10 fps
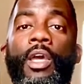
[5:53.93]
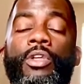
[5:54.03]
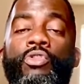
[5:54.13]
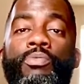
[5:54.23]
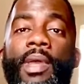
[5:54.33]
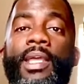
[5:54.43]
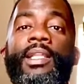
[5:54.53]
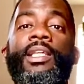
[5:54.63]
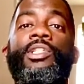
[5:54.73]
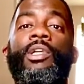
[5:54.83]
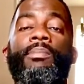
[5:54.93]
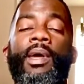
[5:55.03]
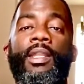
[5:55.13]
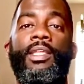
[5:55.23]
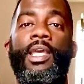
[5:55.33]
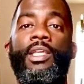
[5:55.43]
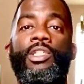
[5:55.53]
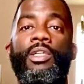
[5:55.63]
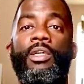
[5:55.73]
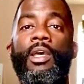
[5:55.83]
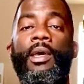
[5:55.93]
you may need some medication,